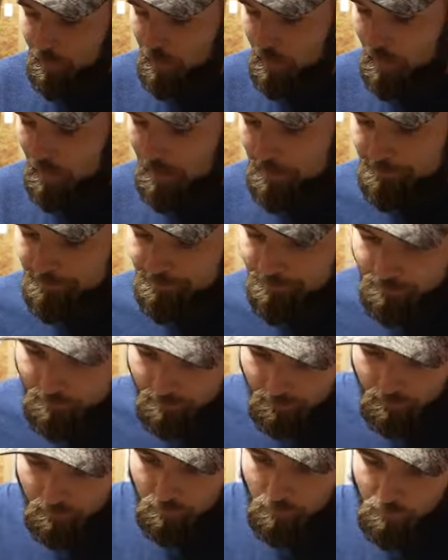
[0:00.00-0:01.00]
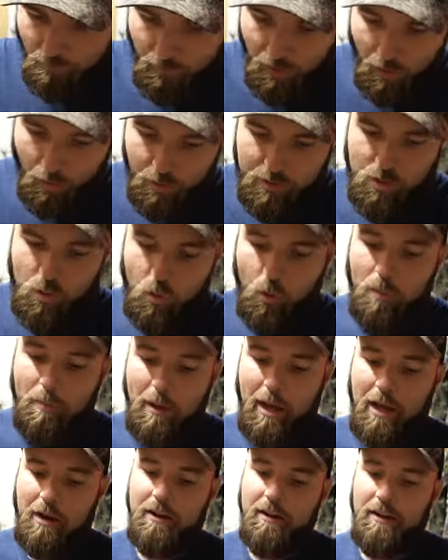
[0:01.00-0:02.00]
Um, what's cool
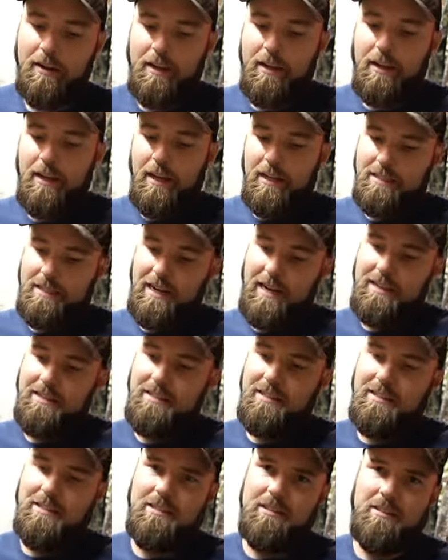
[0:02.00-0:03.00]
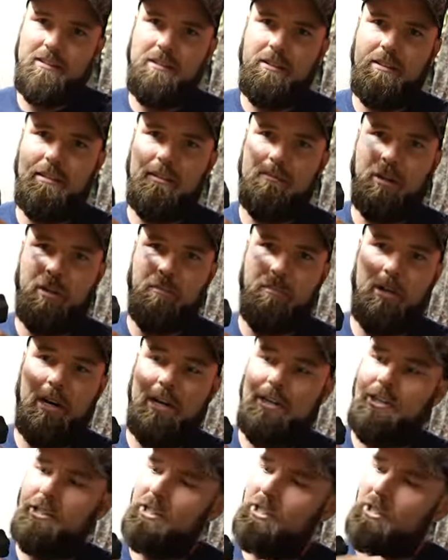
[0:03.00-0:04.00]
about it is it has these
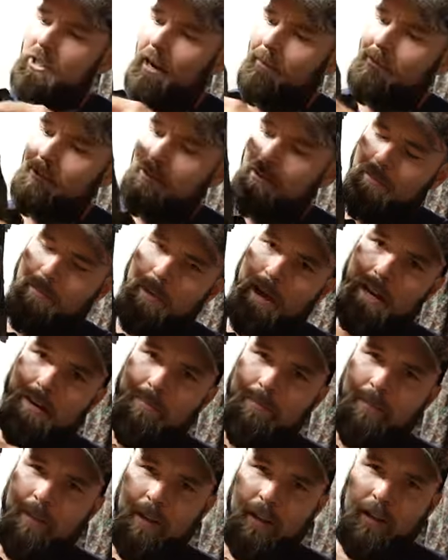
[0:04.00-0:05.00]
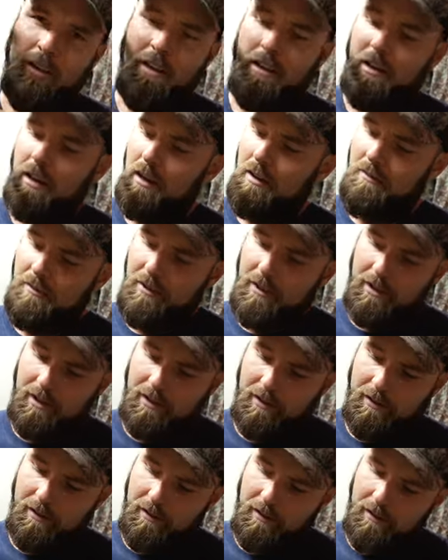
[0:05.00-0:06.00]
compression straps in the bottom of
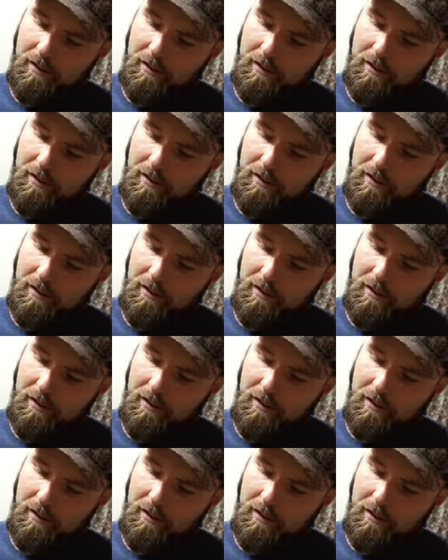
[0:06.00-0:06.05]
the,